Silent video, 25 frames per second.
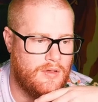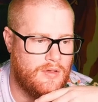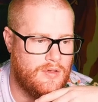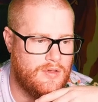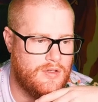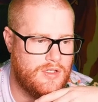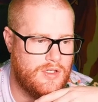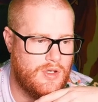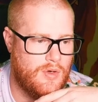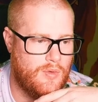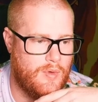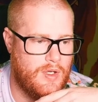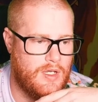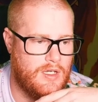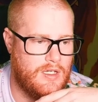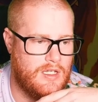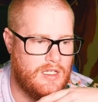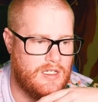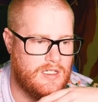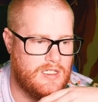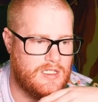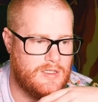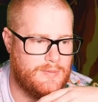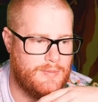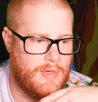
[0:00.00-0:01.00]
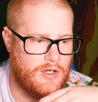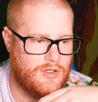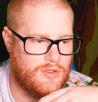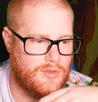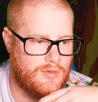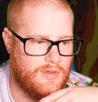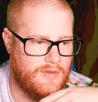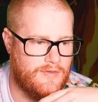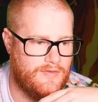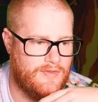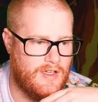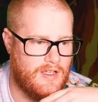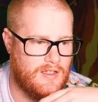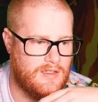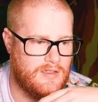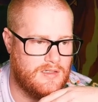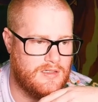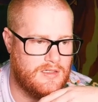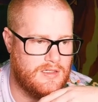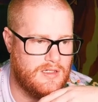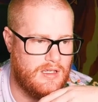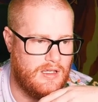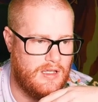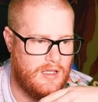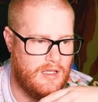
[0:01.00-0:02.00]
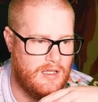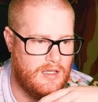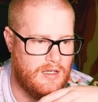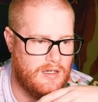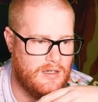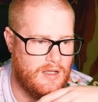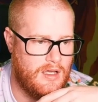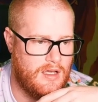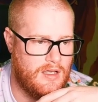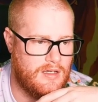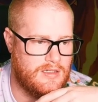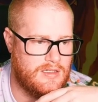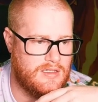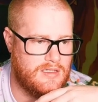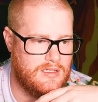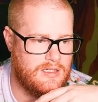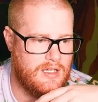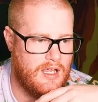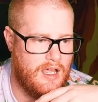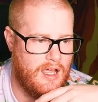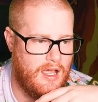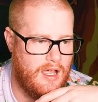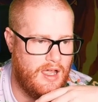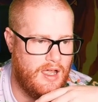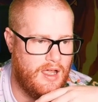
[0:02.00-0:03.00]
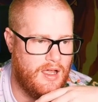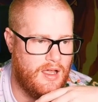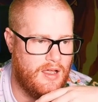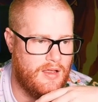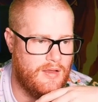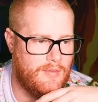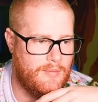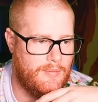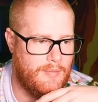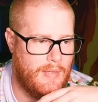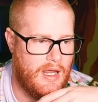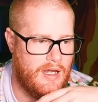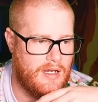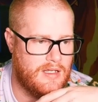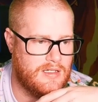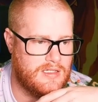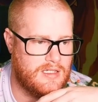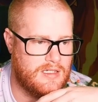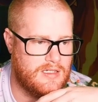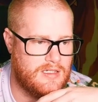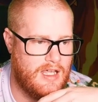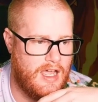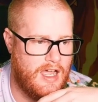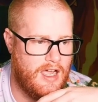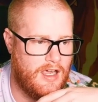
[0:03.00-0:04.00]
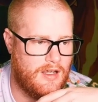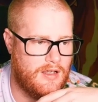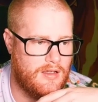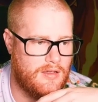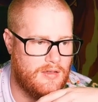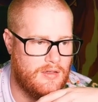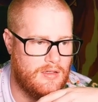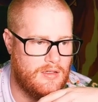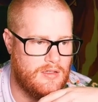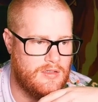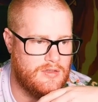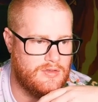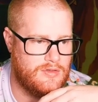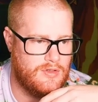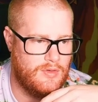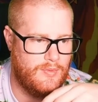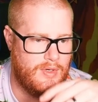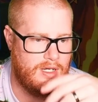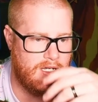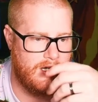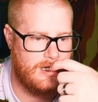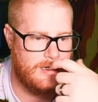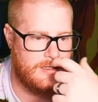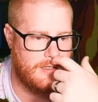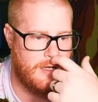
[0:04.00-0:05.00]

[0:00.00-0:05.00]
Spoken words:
So we need special defense and attack minus attack. So we need